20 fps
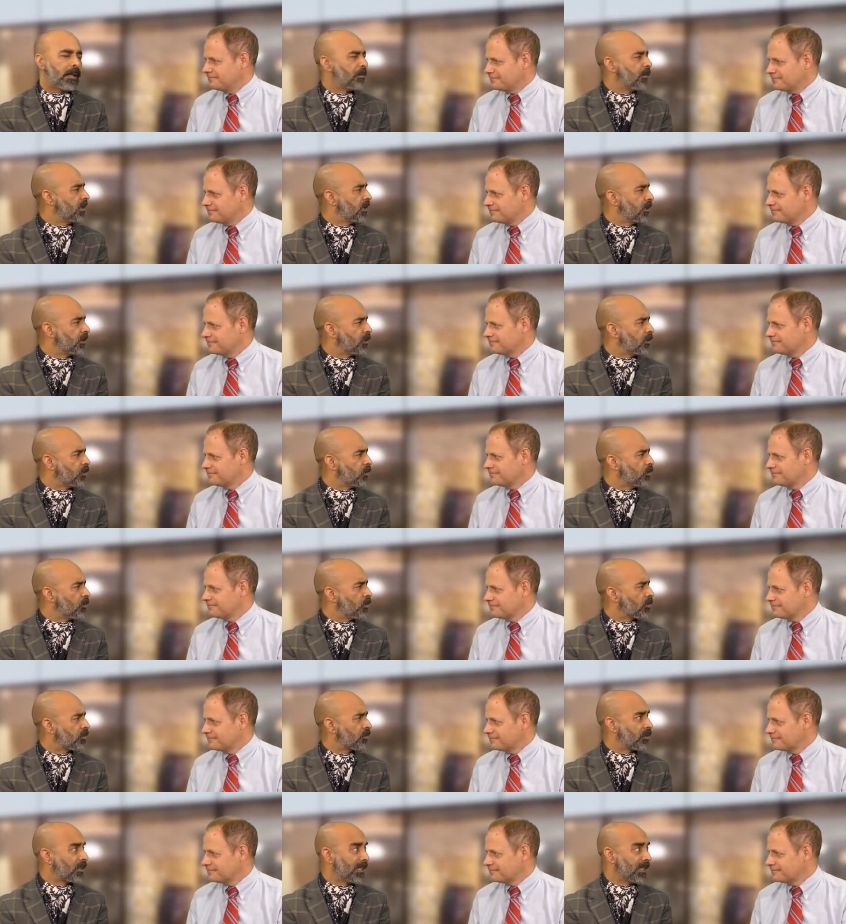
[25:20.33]
Speaker 1: I mean, two or
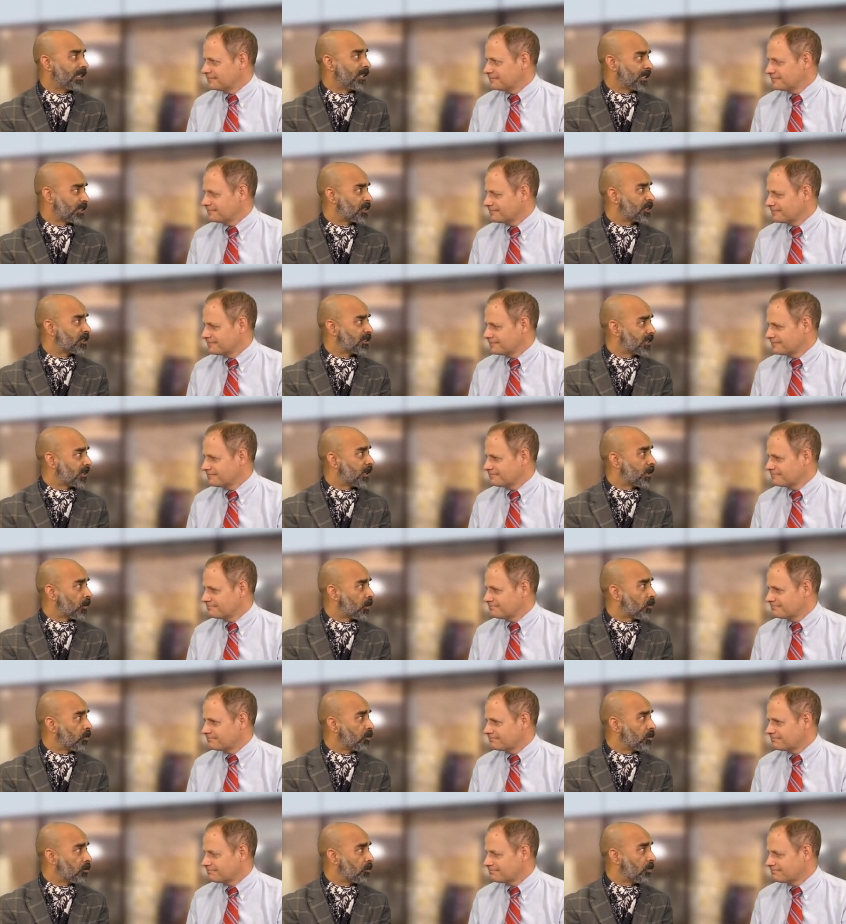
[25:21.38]
three elections in a
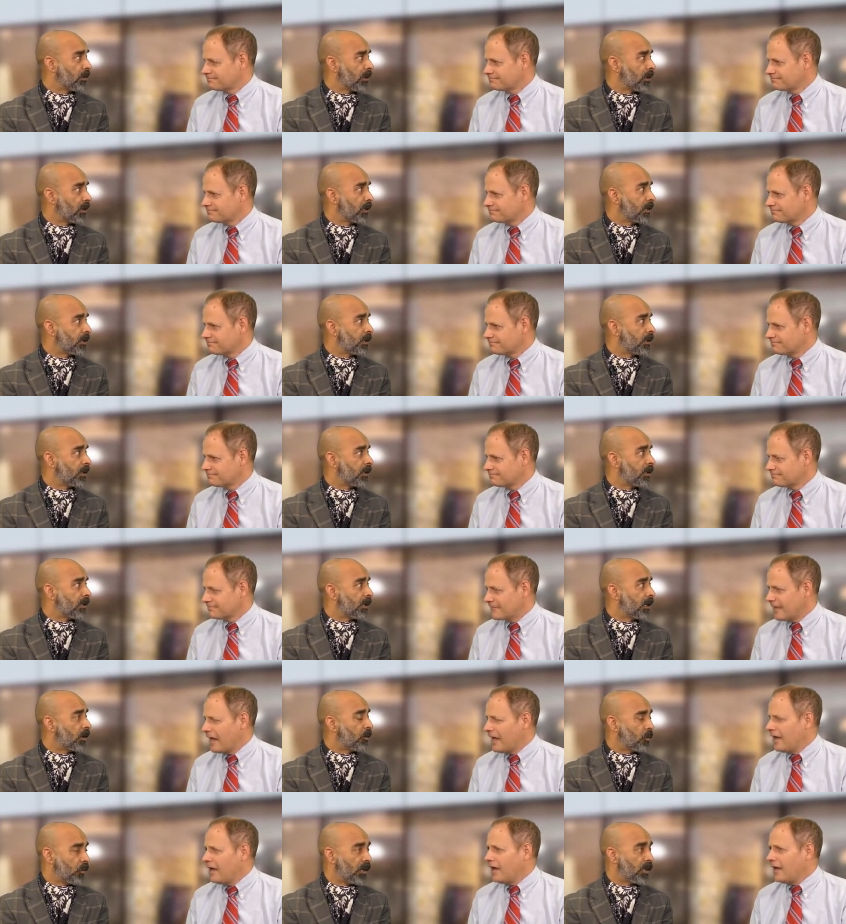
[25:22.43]
row you've been
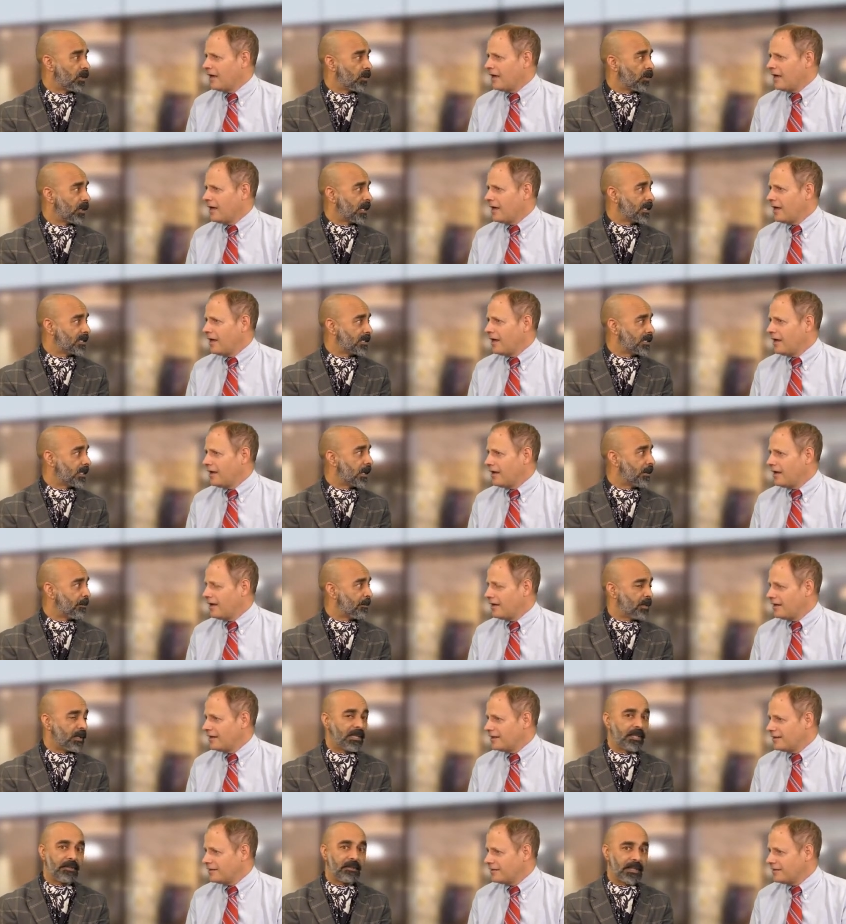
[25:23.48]
a winner as
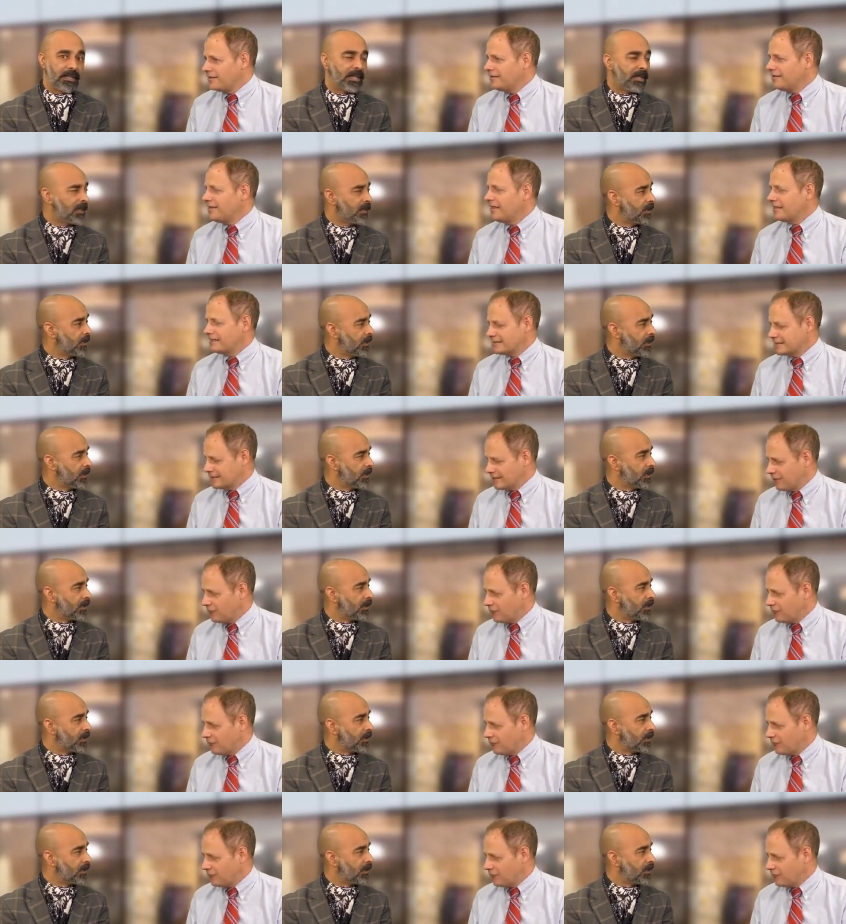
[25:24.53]
MP, right? Yes,